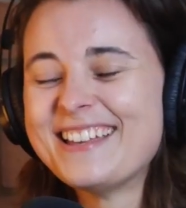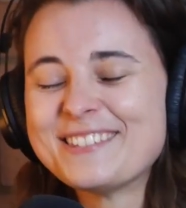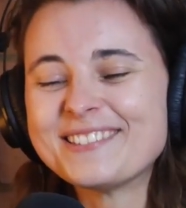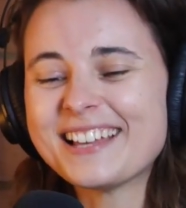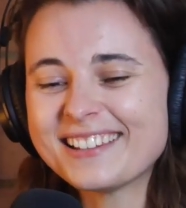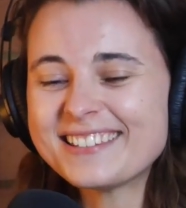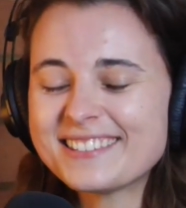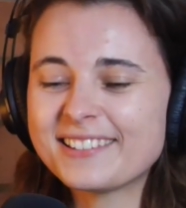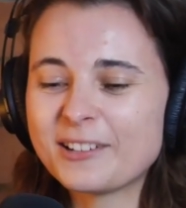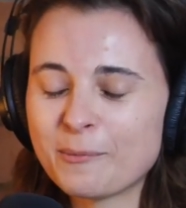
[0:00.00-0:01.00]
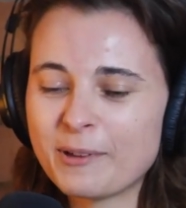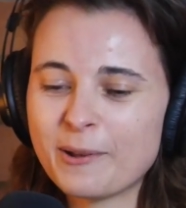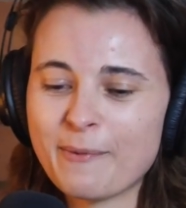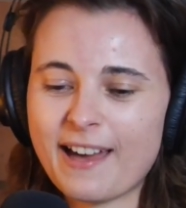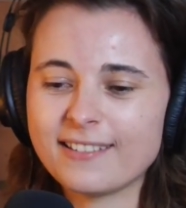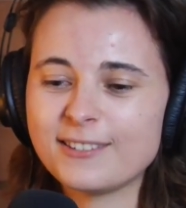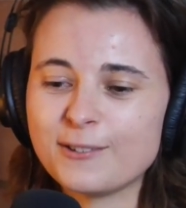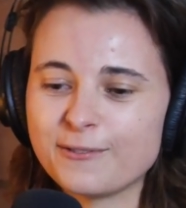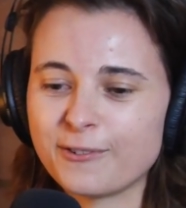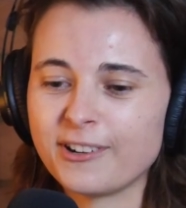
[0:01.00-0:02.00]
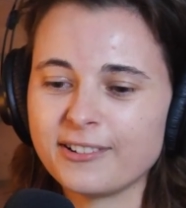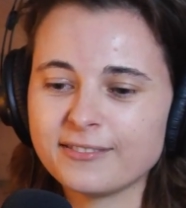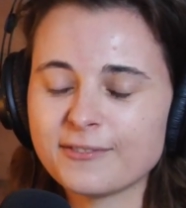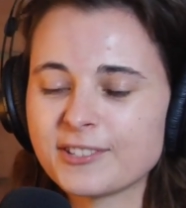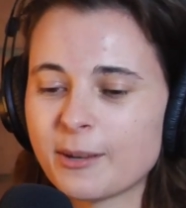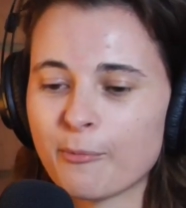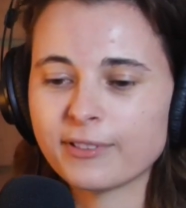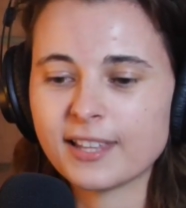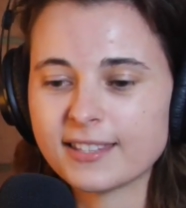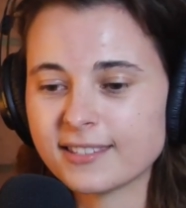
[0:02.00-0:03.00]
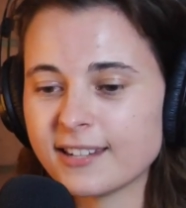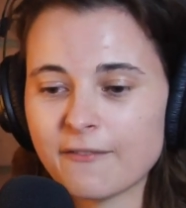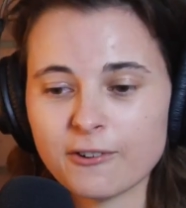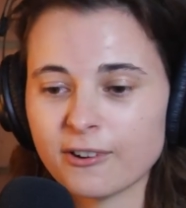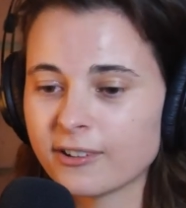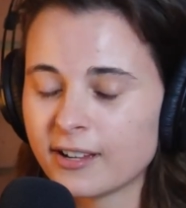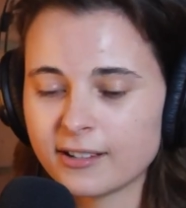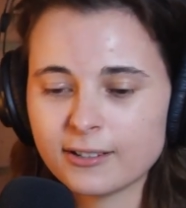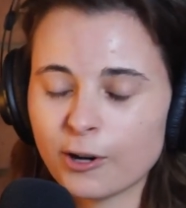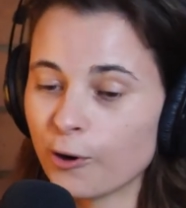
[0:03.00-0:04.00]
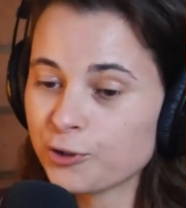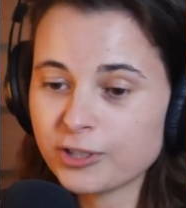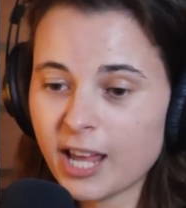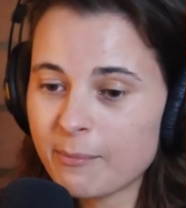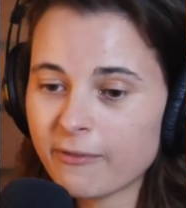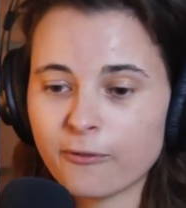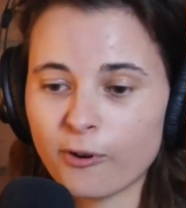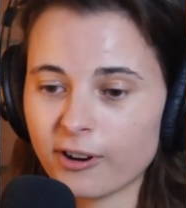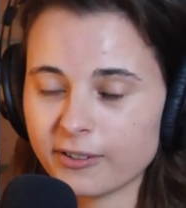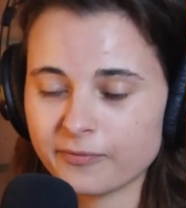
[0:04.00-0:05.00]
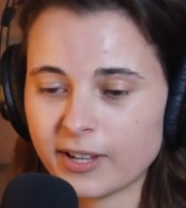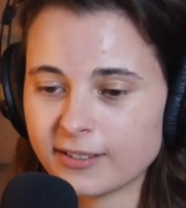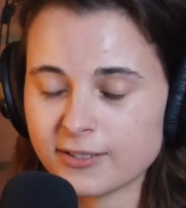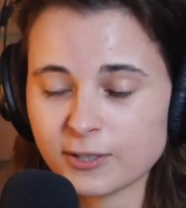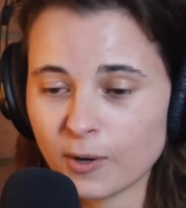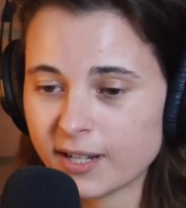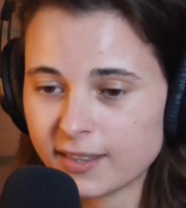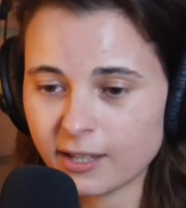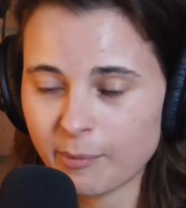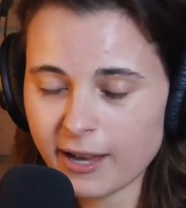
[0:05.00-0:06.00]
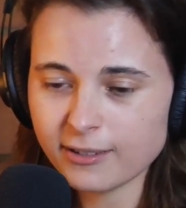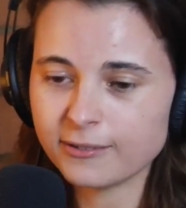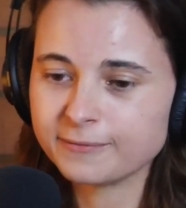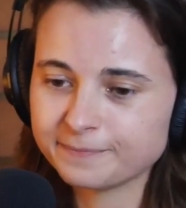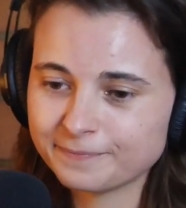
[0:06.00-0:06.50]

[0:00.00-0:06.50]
So tell us a little bit about you for someone that's never heard your name before and doesn't know anything about you.